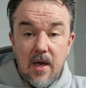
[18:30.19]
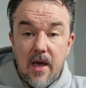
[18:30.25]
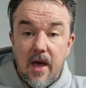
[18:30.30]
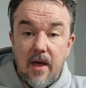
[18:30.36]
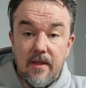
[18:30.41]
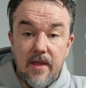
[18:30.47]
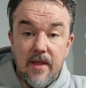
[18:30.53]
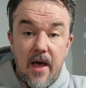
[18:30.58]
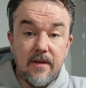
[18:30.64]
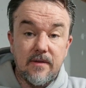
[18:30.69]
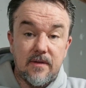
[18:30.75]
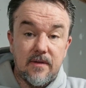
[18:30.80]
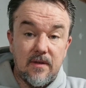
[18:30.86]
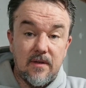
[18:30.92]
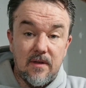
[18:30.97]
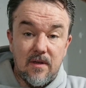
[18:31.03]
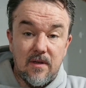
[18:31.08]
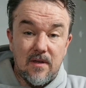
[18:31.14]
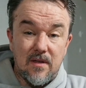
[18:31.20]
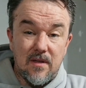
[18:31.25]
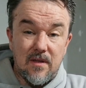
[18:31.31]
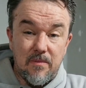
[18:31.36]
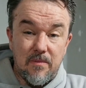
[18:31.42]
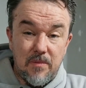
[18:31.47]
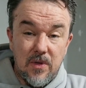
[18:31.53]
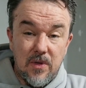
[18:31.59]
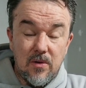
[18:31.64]
And that's the
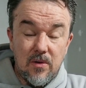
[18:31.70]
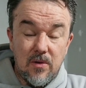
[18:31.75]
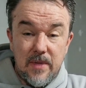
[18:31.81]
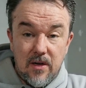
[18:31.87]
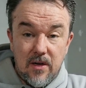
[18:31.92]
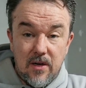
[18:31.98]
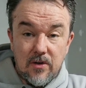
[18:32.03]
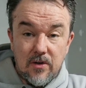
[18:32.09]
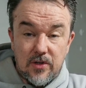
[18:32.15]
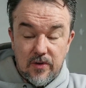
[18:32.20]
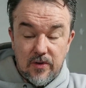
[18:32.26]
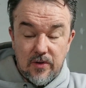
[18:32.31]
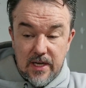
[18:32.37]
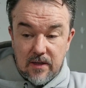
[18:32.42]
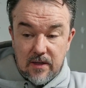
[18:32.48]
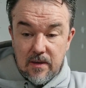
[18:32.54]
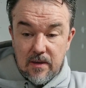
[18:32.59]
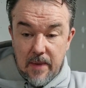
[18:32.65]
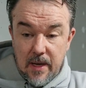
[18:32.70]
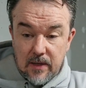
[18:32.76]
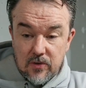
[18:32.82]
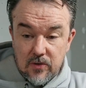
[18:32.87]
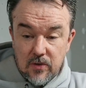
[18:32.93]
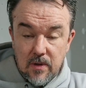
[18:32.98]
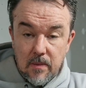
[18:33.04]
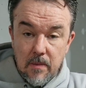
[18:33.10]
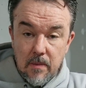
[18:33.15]
millimeters you need to make
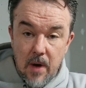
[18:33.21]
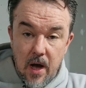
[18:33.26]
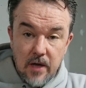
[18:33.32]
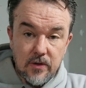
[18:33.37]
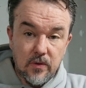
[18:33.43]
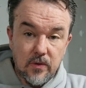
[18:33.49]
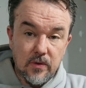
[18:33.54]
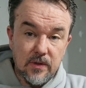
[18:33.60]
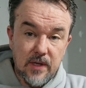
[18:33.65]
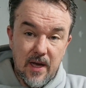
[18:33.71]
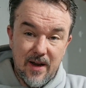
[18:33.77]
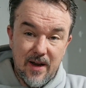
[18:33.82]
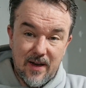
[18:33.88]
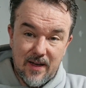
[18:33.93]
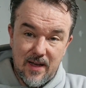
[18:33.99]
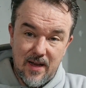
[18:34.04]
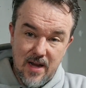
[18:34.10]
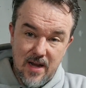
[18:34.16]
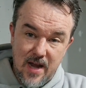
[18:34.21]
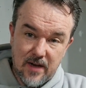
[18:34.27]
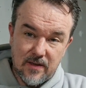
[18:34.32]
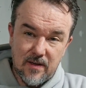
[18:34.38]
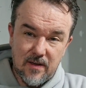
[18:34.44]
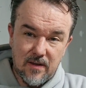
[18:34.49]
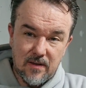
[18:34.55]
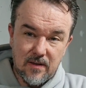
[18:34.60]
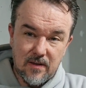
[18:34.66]
sure the modules kind of
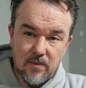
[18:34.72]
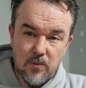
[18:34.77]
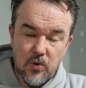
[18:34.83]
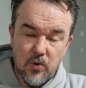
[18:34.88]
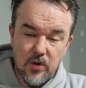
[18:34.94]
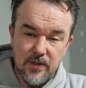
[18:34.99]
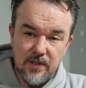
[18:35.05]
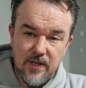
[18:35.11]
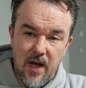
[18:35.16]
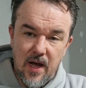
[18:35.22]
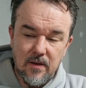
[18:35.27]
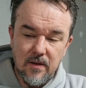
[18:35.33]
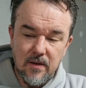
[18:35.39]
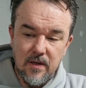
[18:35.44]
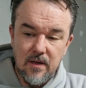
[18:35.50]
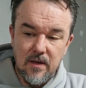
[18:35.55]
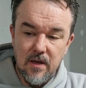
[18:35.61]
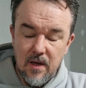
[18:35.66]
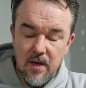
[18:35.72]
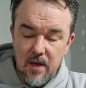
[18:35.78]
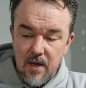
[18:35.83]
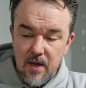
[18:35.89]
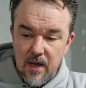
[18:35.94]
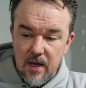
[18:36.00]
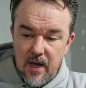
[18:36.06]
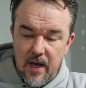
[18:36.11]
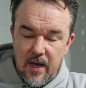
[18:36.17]
connect a little more solid,
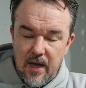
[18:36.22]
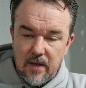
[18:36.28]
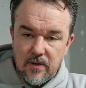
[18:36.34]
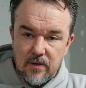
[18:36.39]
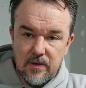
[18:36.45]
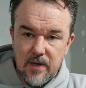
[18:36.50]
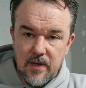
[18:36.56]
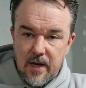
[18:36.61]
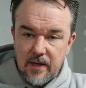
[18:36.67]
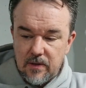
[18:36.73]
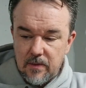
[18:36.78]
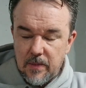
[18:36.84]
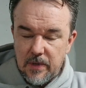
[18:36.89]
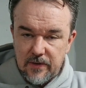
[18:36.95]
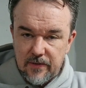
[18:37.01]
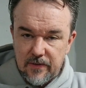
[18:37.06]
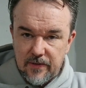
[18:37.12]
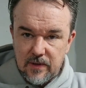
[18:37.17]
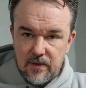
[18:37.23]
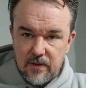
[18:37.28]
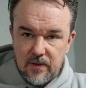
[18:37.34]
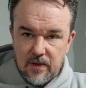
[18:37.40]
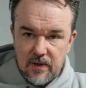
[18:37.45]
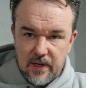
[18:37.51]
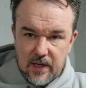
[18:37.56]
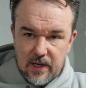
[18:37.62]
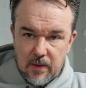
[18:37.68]
and there's not so much of
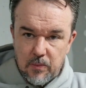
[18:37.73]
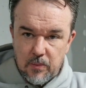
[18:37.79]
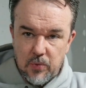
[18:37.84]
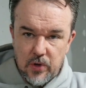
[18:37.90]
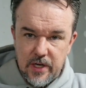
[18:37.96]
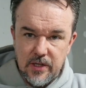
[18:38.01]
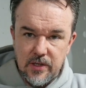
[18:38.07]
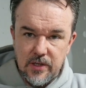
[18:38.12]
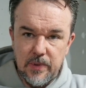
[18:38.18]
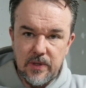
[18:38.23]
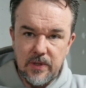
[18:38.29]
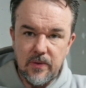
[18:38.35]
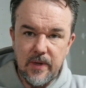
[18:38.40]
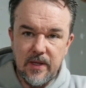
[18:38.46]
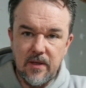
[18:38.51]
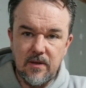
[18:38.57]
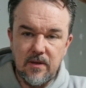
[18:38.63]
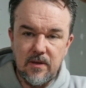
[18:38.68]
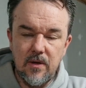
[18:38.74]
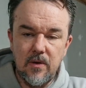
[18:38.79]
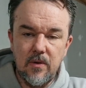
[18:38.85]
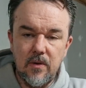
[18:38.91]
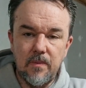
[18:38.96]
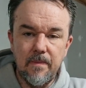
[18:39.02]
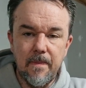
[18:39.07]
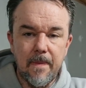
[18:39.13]
a bridge between the two.